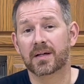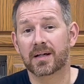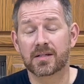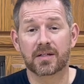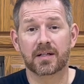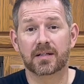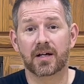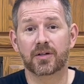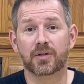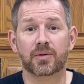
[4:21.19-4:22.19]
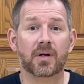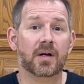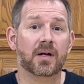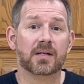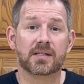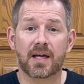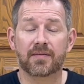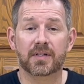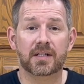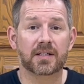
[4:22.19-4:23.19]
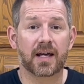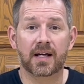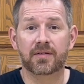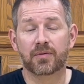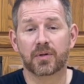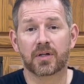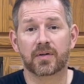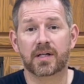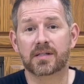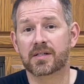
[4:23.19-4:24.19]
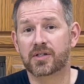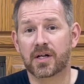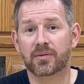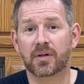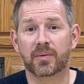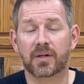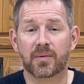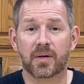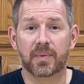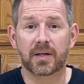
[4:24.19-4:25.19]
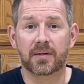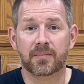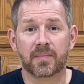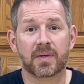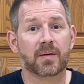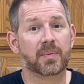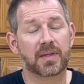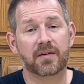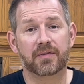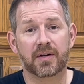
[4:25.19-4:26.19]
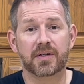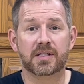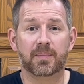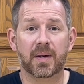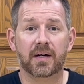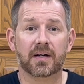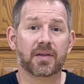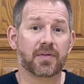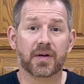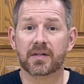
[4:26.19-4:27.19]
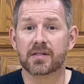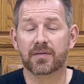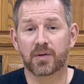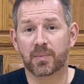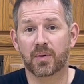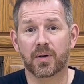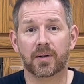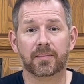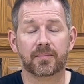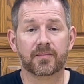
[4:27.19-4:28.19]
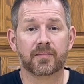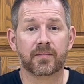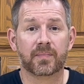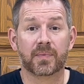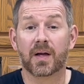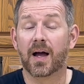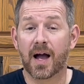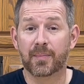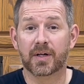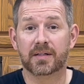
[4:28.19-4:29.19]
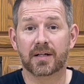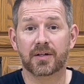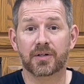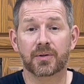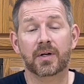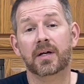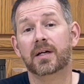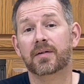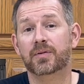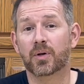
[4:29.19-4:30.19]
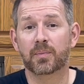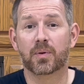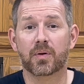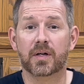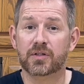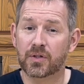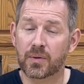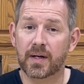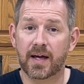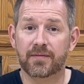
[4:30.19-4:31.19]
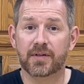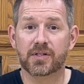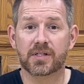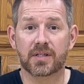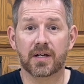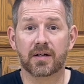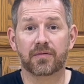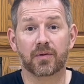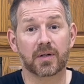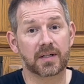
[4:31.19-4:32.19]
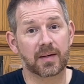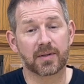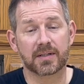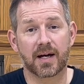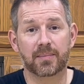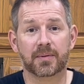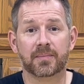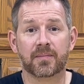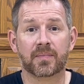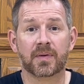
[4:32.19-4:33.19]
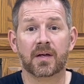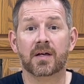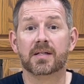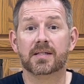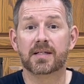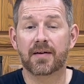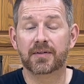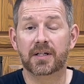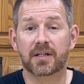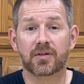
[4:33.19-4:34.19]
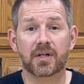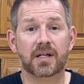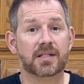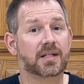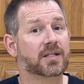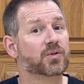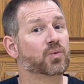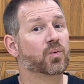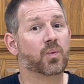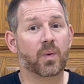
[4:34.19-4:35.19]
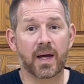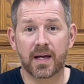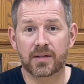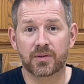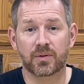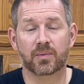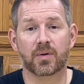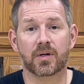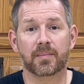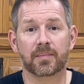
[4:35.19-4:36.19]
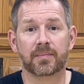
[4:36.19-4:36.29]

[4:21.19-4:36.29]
it's going to tell you 70 to 84 degrees is generally where you want to be, but that varies depending on the thickness of your pour. I'm going to tell you, if you're pouring 2.5 inches thick for a tabletop, 70 degrees is way too warm.